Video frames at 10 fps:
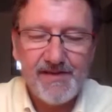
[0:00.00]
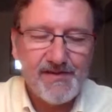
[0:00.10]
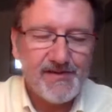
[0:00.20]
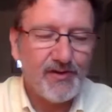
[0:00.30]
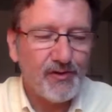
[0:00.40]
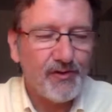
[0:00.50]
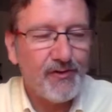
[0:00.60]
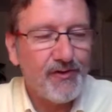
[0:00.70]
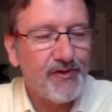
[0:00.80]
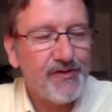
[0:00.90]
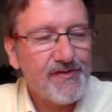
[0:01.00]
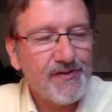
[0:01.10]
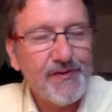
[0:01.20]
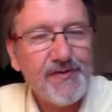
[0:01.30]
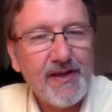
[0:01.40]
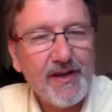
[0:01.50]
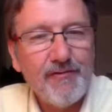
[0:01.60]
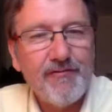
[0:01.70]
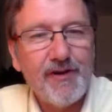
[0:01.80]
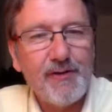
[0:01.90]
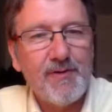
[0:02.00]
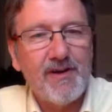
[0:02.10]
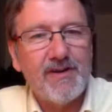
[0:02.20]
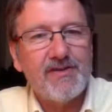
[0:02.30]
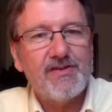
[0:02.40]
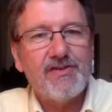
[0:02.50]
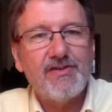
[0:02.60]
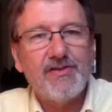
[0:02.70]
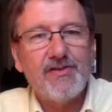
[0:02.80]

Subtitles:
That's good. So thank you very much.